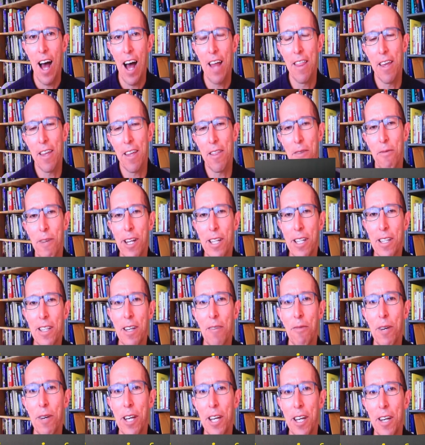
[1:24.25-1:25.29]
I think the reason
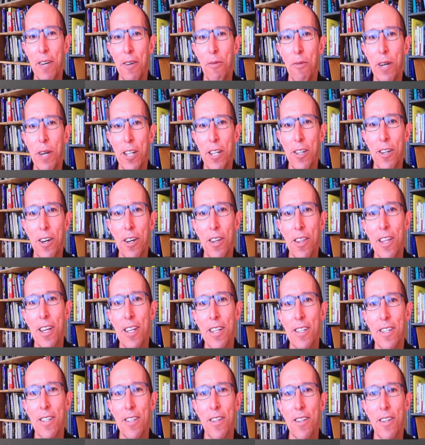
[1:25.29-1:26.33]
that we, we took
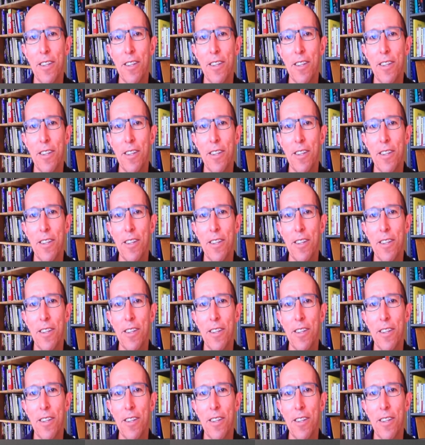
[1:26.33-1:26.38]
this